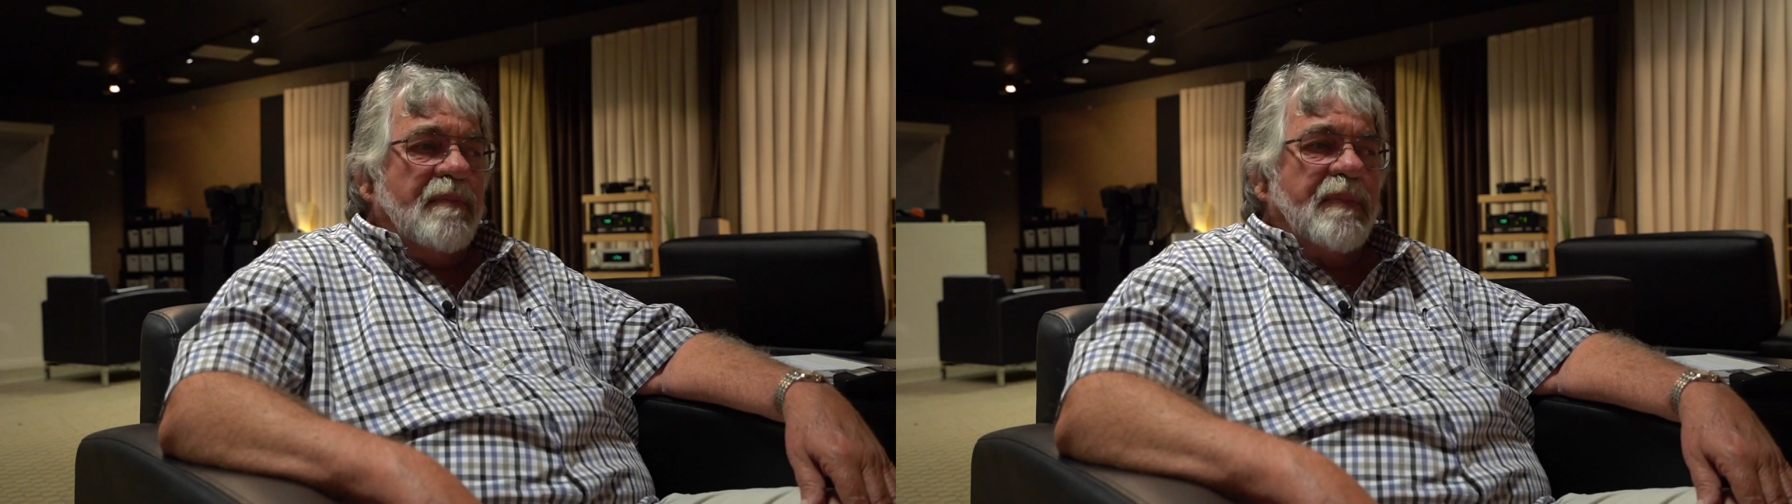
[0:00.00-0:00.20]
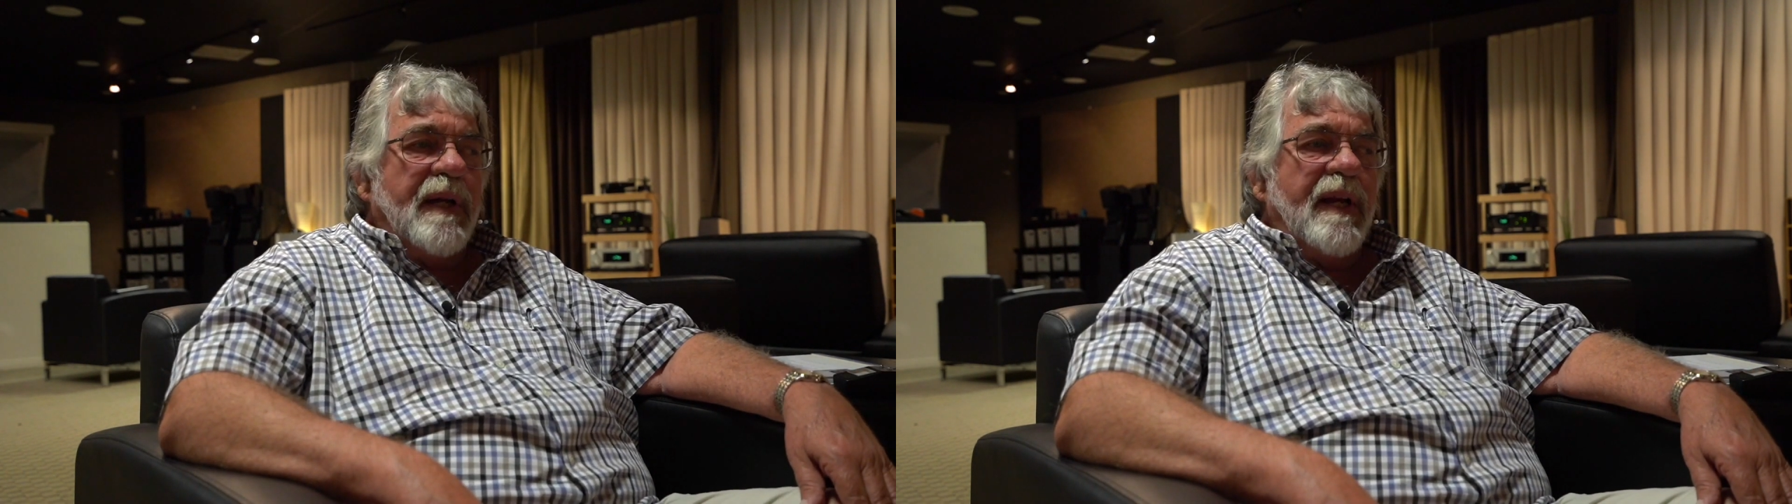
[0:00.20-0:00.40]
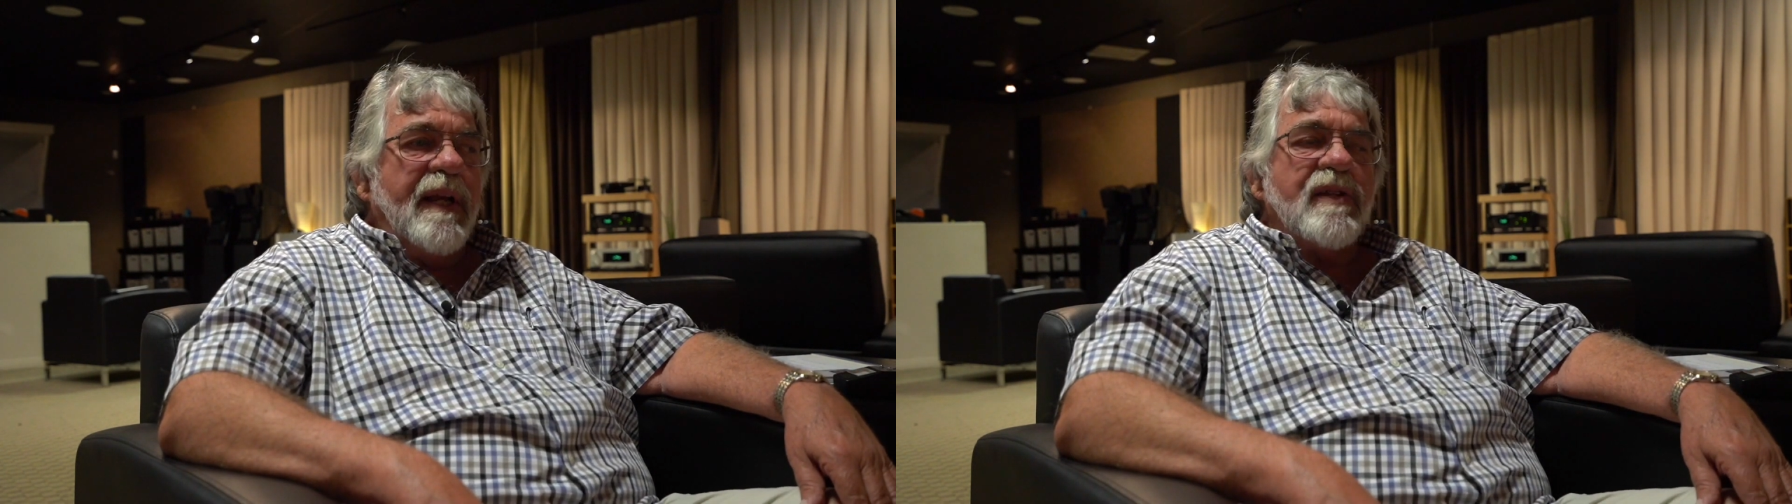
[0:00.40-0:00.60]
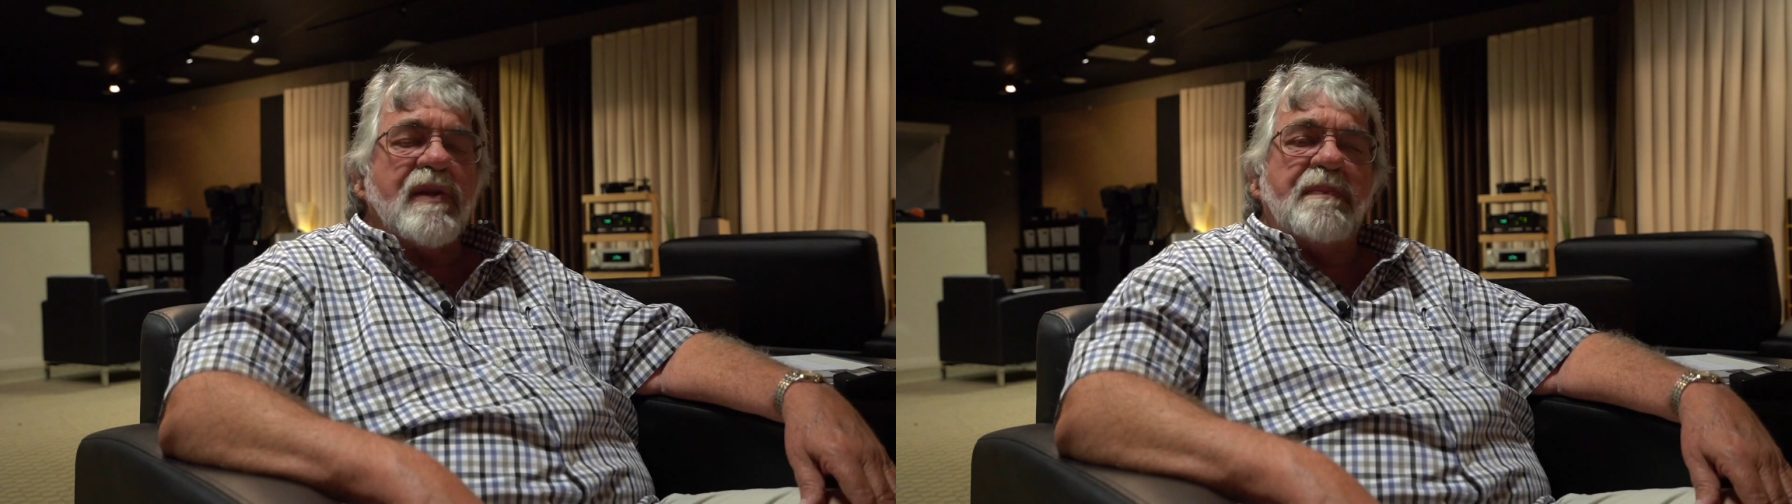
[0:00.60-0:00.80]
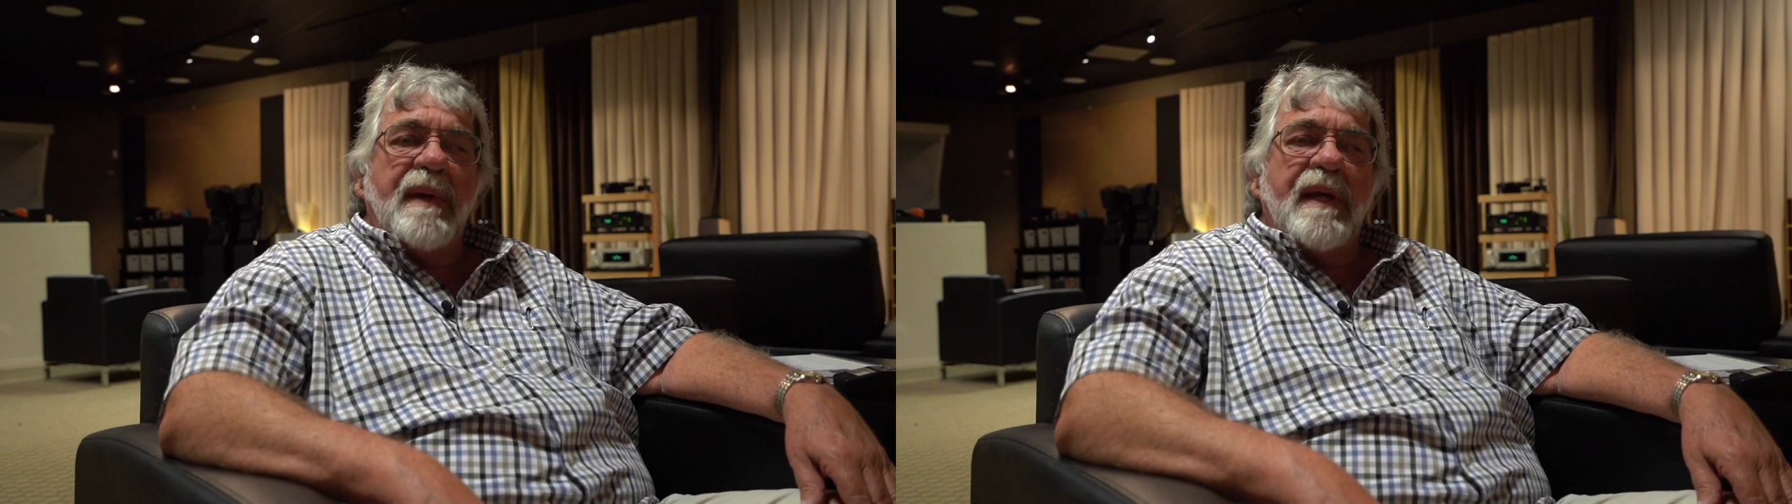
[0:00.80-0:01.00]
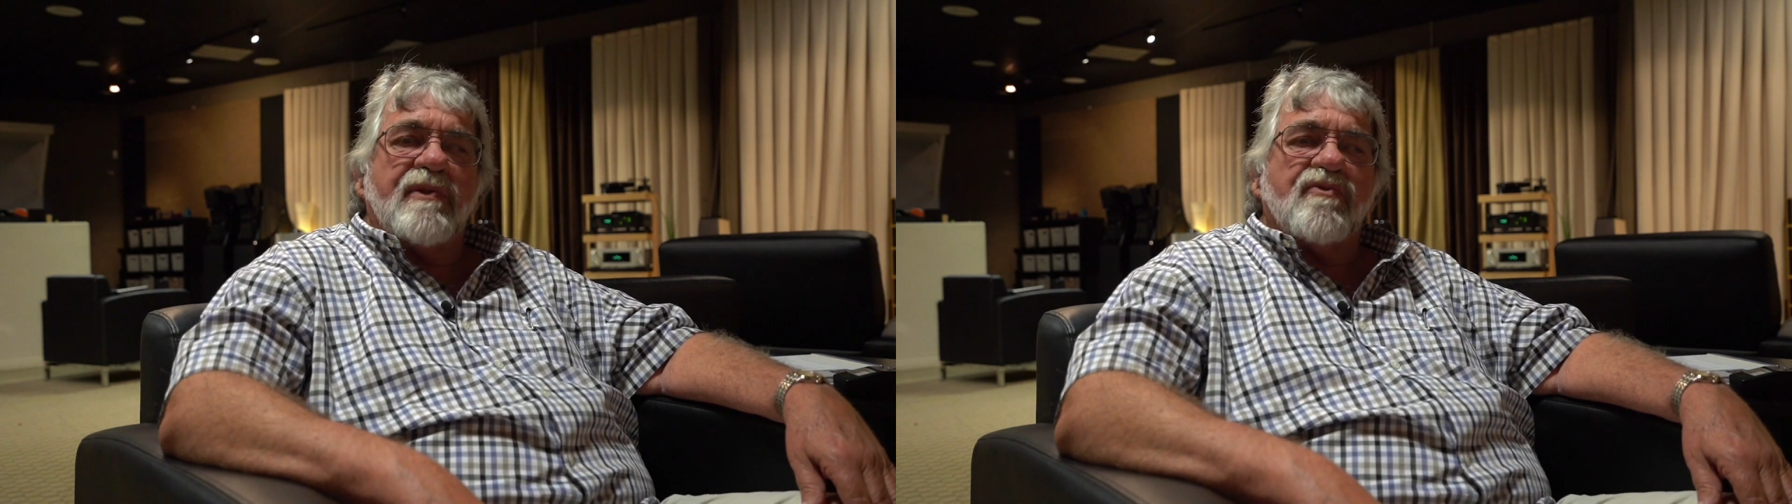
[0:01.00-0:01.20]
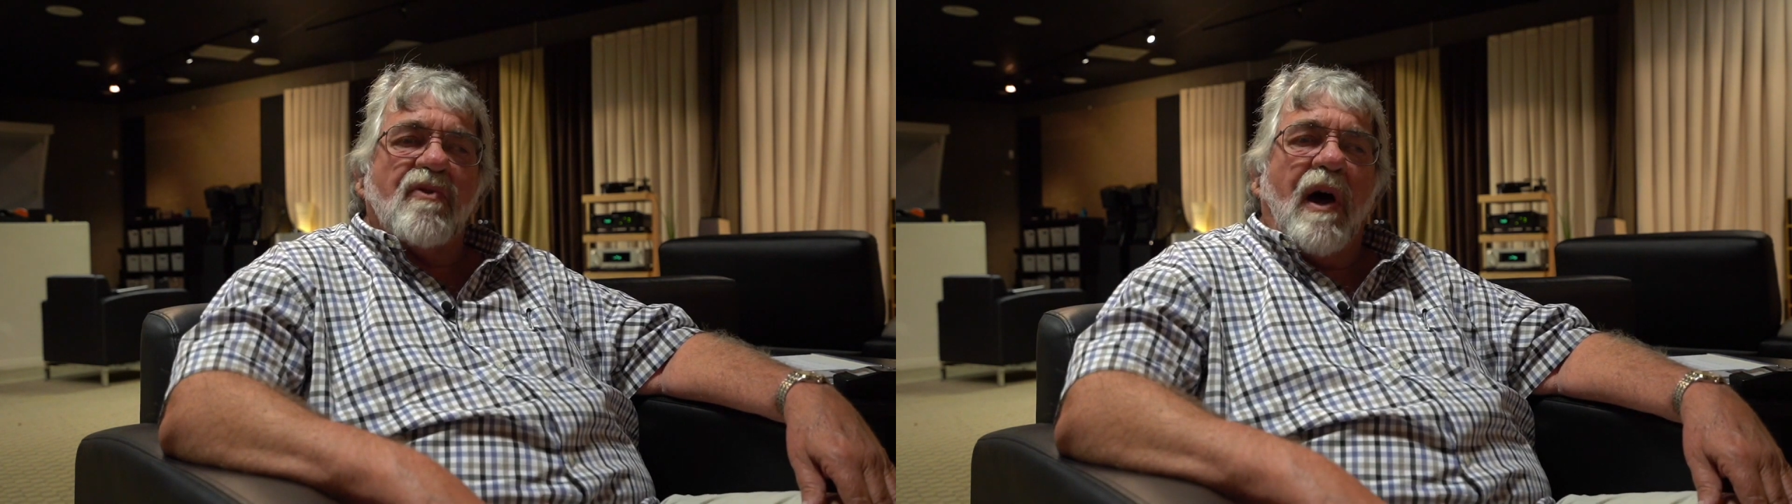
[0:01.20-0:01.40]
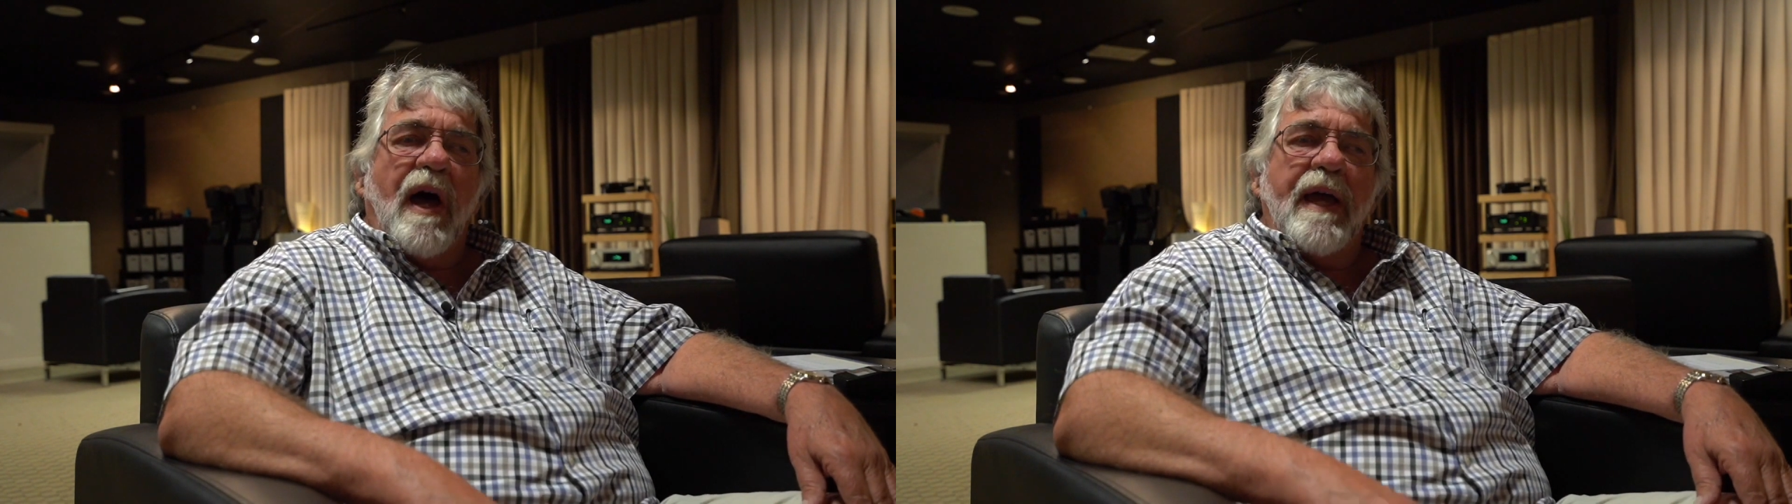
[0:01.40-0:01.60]
But it is a bit
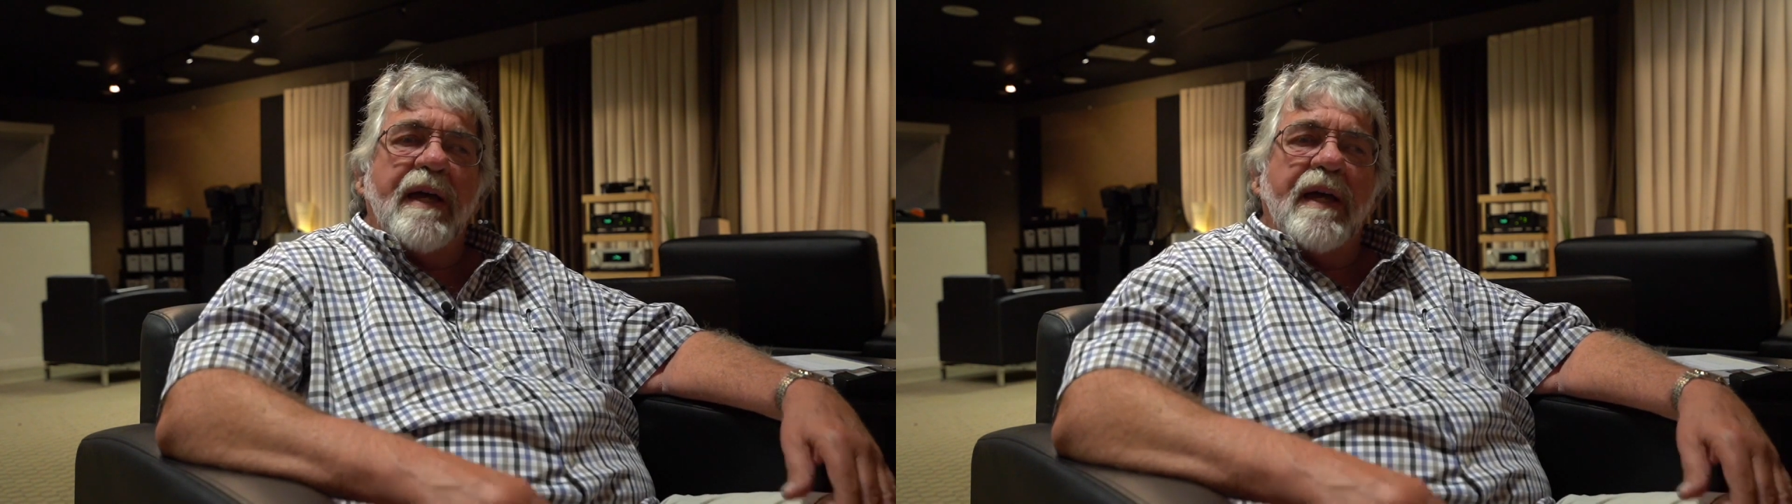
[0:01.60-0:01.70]
dry.